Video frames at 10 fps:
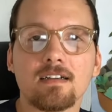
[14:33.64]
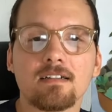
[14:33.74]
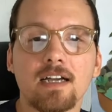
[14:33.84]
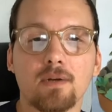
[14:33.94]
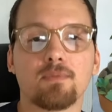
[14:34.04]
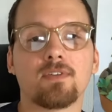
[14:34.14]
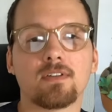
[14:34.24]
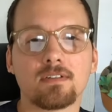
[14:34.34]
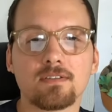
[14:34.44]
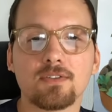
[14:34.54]

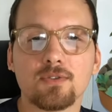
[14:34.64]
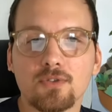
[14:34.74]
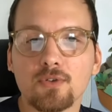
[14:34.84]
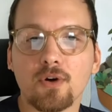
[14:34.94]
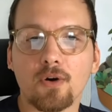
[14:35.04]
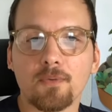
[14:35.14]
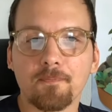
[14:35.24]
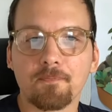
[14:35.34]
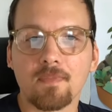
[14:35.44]
helpful to grow.